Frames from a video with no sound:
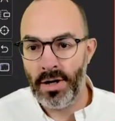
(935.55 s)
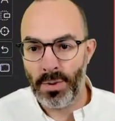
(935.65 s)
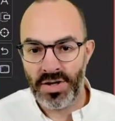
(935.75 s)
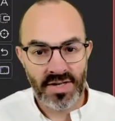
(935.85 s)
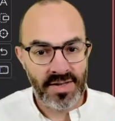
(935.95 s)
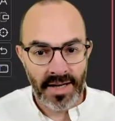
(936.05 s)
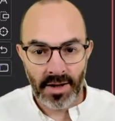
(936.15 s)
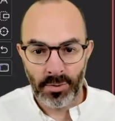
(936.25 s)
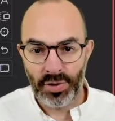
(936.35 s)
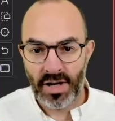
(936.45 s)
which has
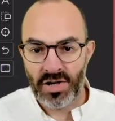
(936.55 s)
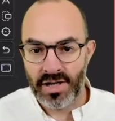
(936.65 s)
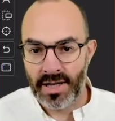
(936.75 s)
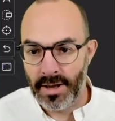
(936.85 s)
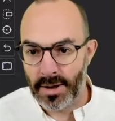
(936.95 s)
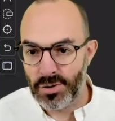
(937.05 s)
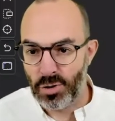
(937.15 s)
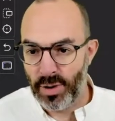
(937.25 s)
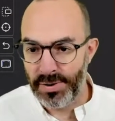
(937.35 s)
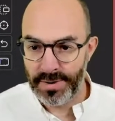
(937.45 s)
taken potentially years to
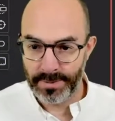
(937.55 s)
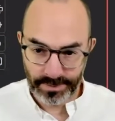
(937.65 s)
build.